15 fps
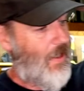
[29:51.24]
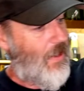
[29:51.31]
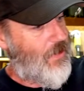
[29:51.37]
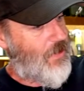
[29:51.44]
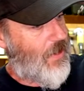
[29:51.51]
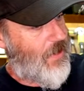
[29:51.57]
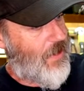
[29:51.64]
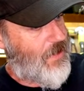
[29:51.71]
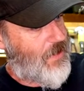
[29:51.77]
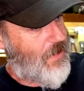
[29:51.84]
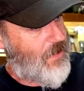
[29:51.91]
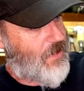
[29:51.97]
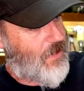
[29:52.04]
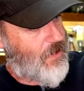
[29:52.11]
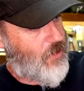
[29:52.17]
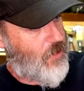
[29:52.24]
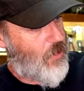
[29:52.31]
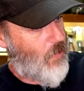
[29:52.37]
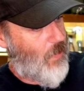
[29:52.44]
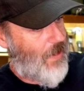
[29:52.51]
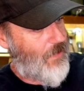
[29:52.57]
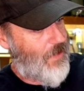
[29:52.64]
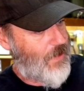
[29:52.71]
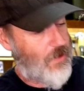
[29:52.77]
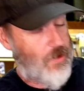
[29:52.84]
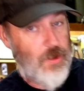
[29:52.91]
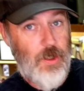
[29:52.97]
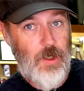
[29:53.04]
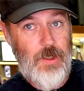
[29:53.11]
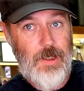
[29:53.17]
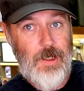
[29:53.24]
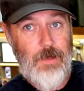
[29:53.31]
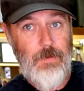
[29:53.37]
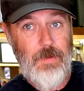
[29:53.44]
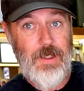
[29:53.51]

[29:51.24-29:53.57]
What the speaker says: So this is the new one that has turned up.